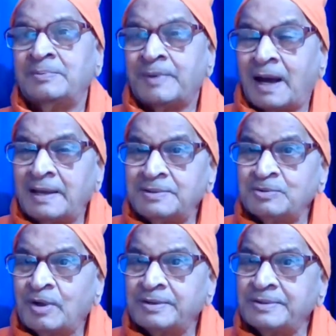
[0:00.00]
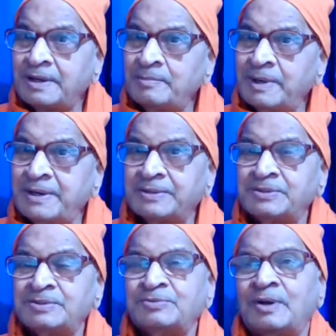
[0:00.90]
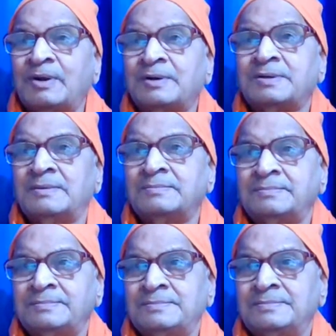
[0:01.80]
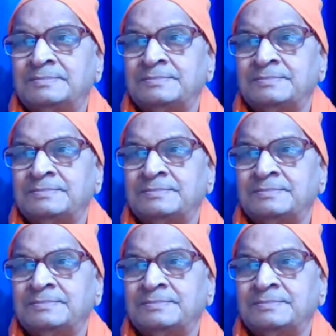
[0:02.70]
If I is not there, meditations will not come.